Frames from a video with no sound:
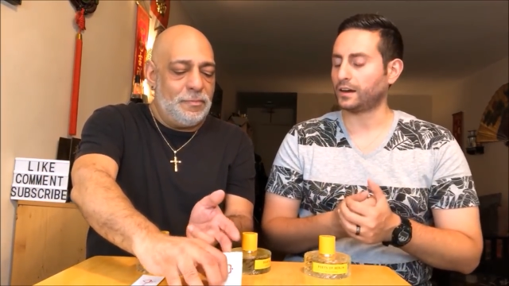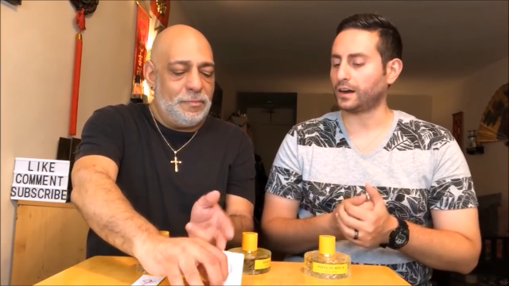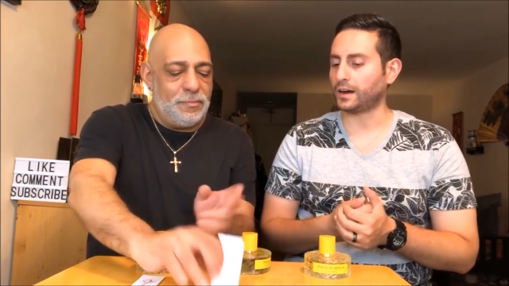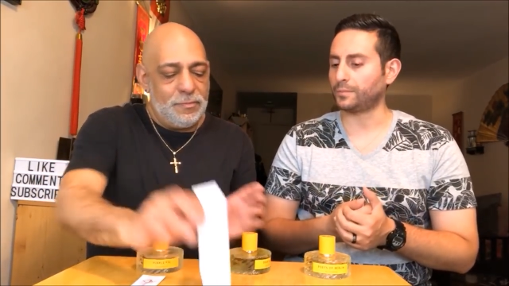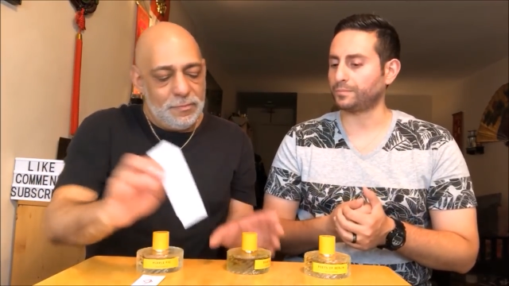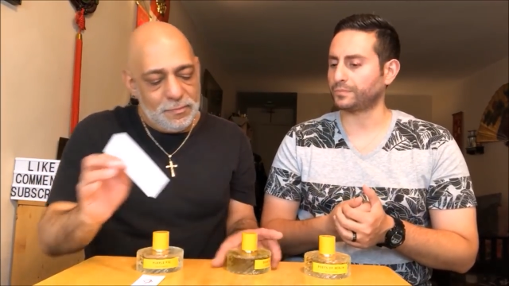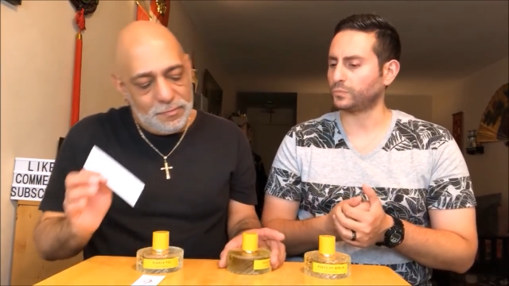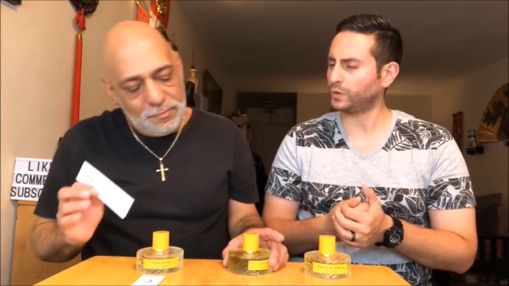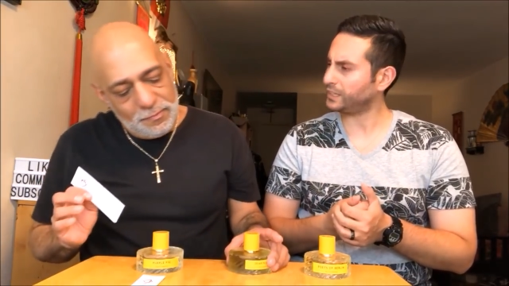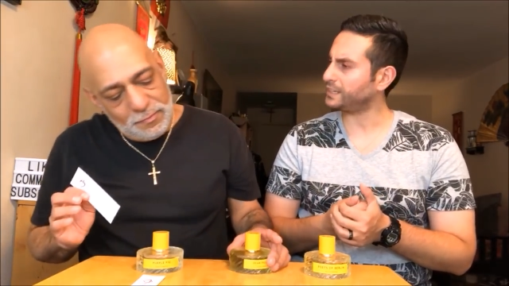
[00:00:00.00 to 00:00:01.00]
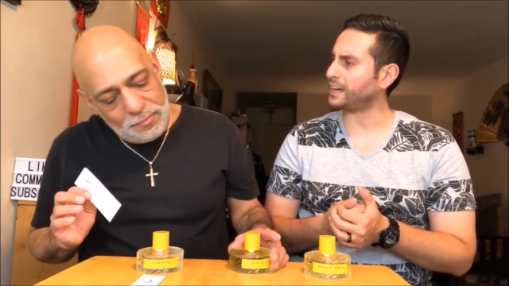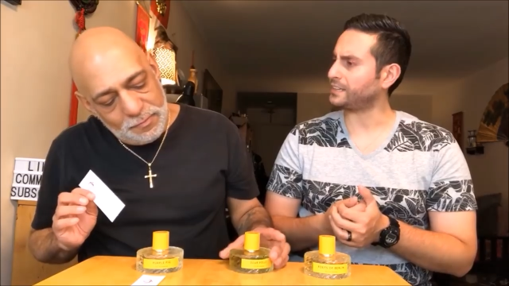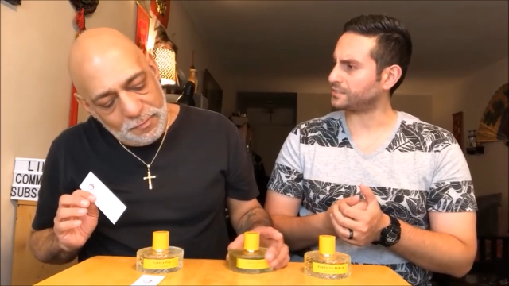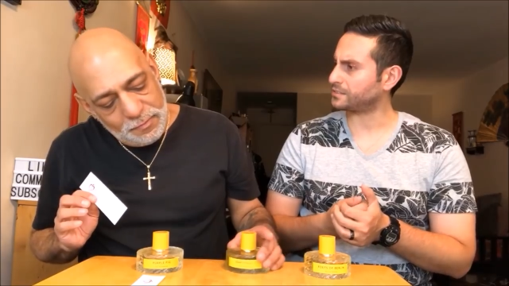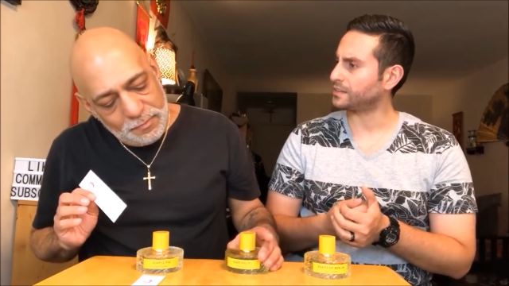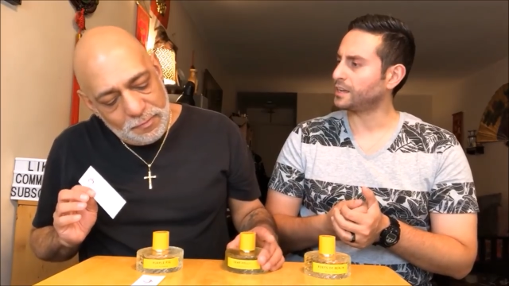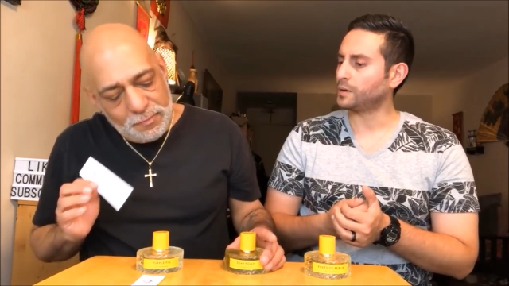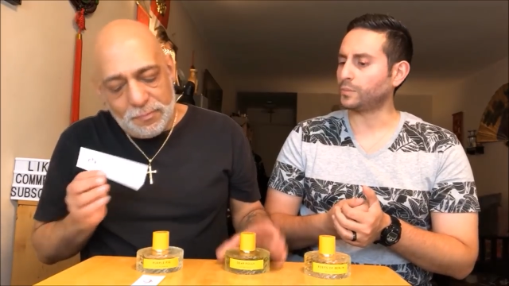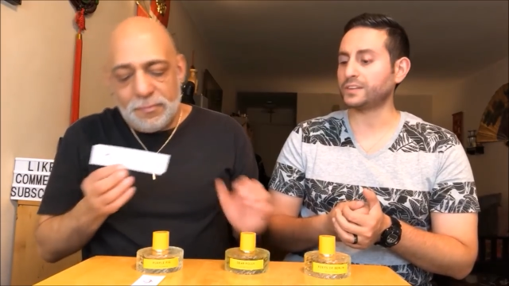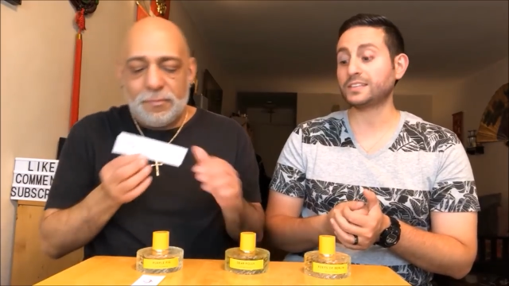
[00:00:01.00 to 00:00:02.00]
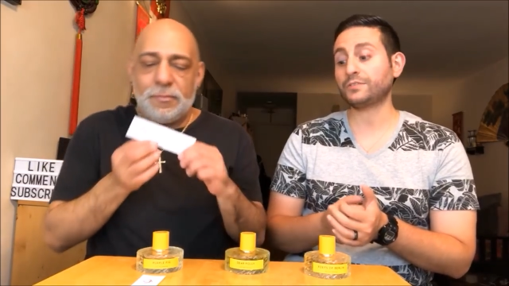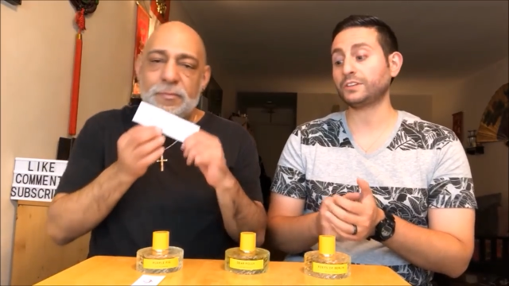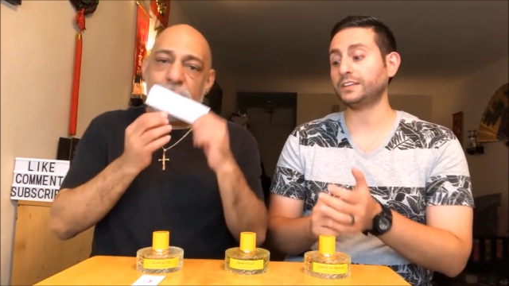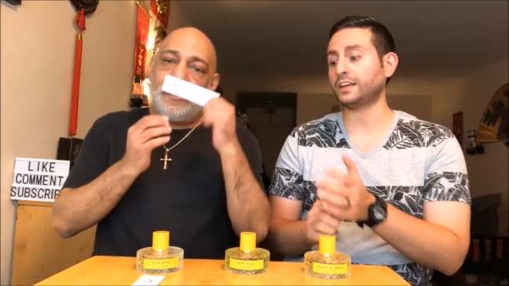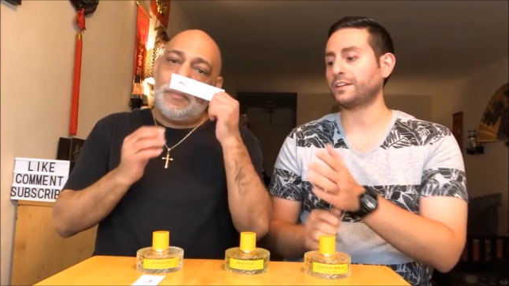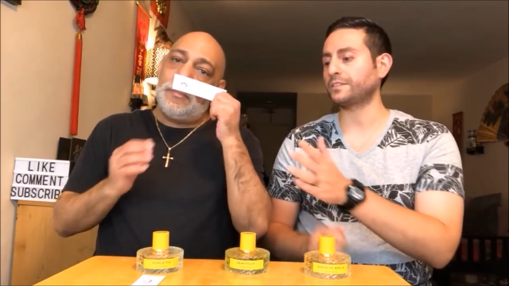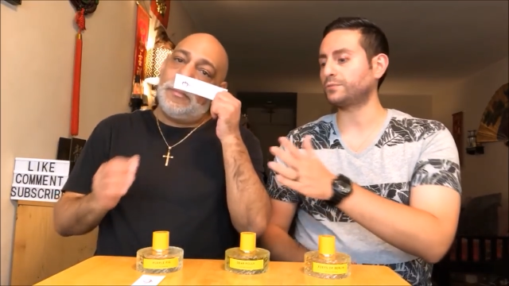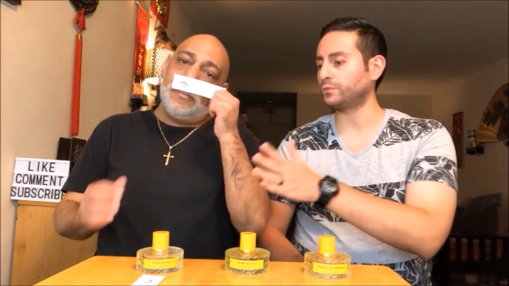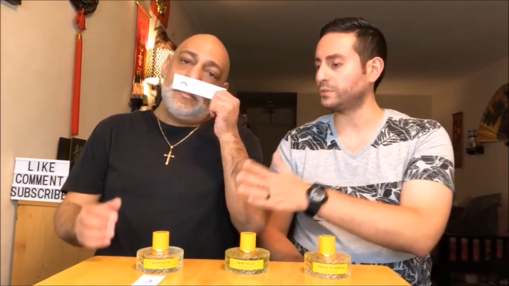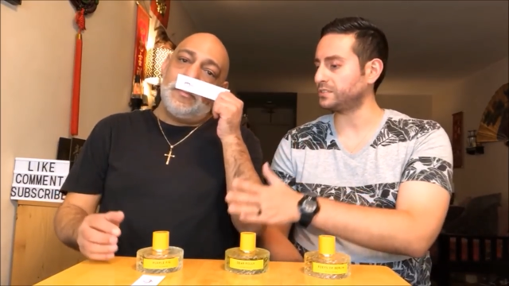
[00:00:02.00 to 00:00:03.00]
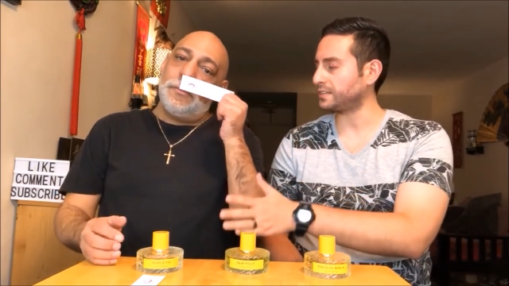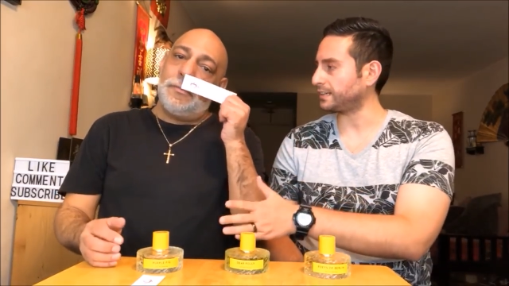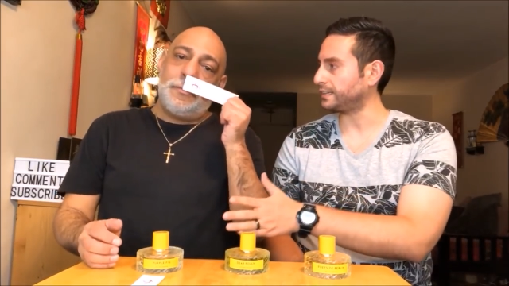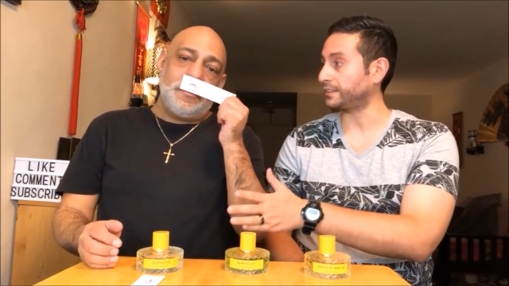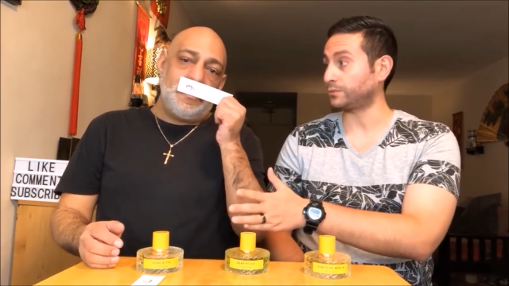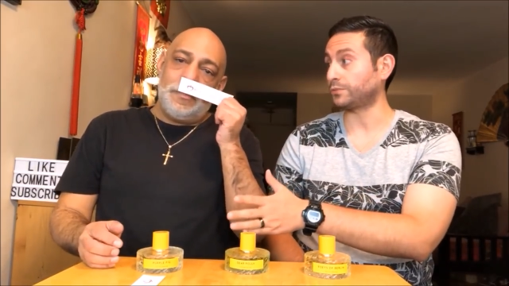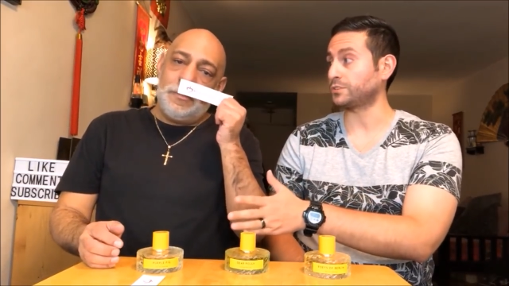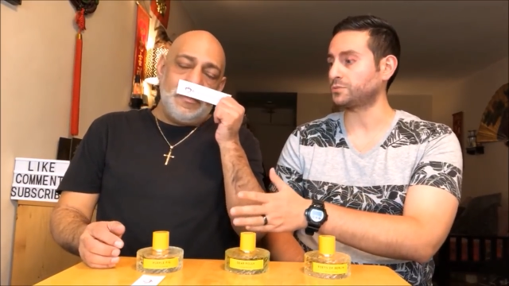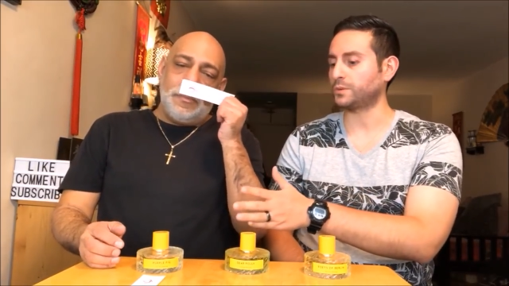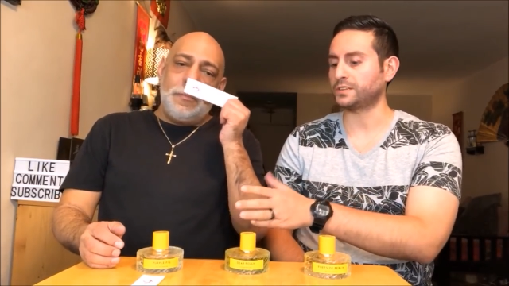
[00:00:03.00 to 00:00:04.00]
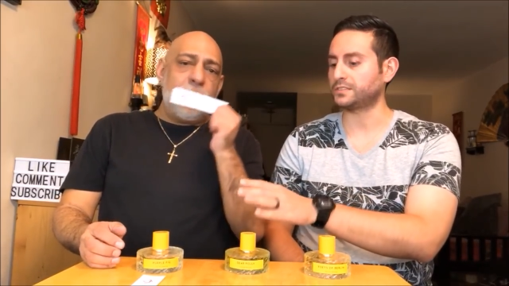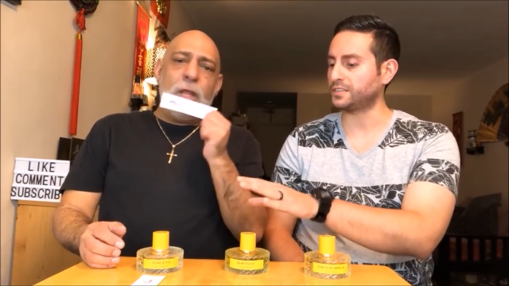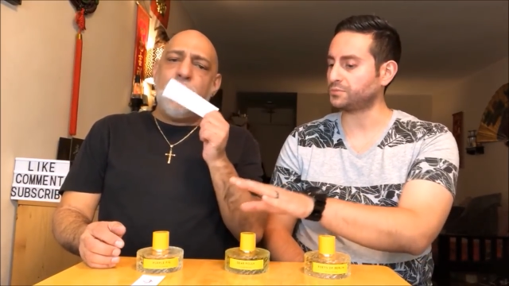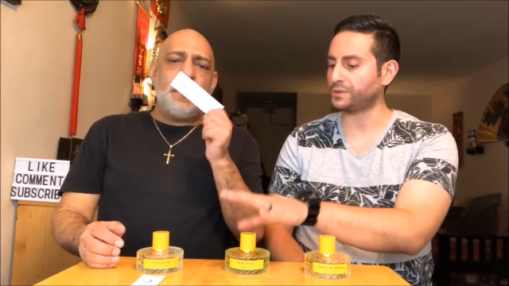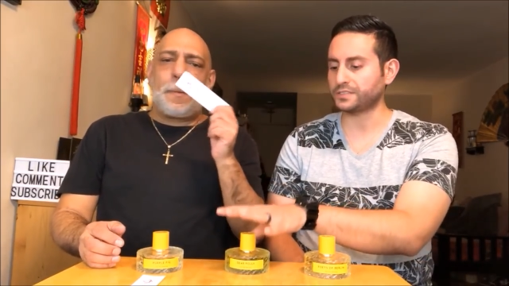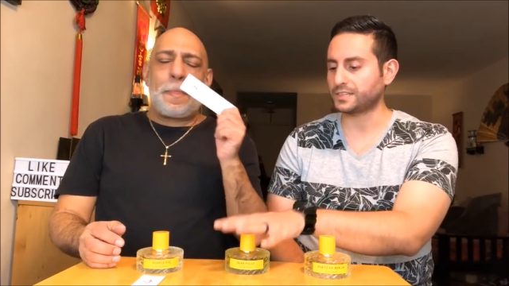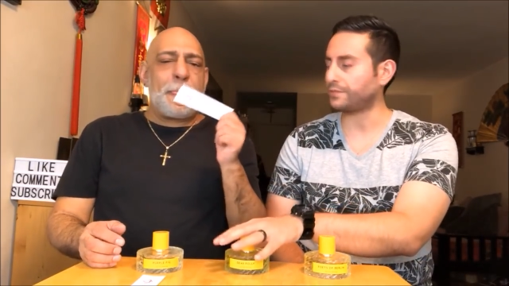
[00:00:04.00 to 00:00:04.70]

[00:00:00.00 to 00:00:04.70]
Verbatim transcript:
Speaker 1: Um, really nice. But it's definitely not on the fruity side like the first one is. No. This one is